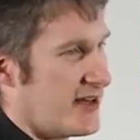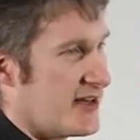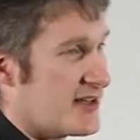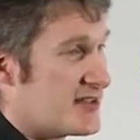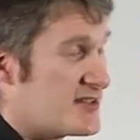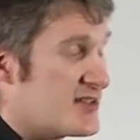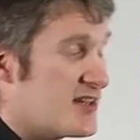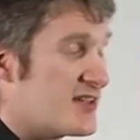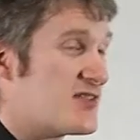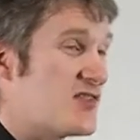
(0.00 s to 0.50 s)
that
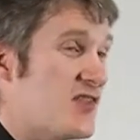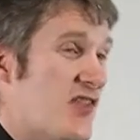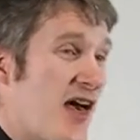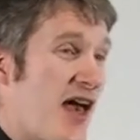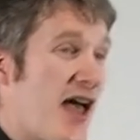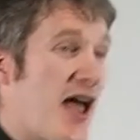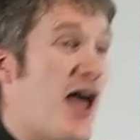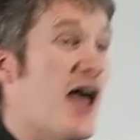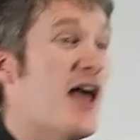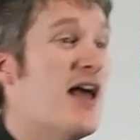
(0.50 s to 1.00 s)
it's just
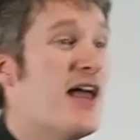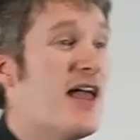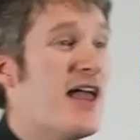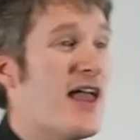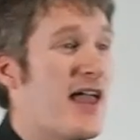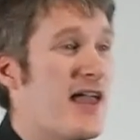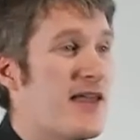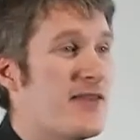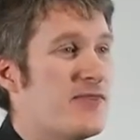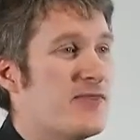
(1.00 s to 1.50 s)
there
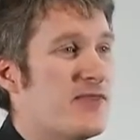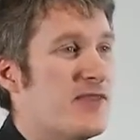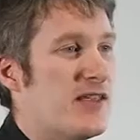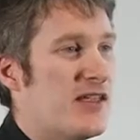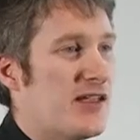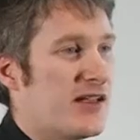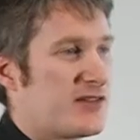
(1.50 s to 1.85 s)
in the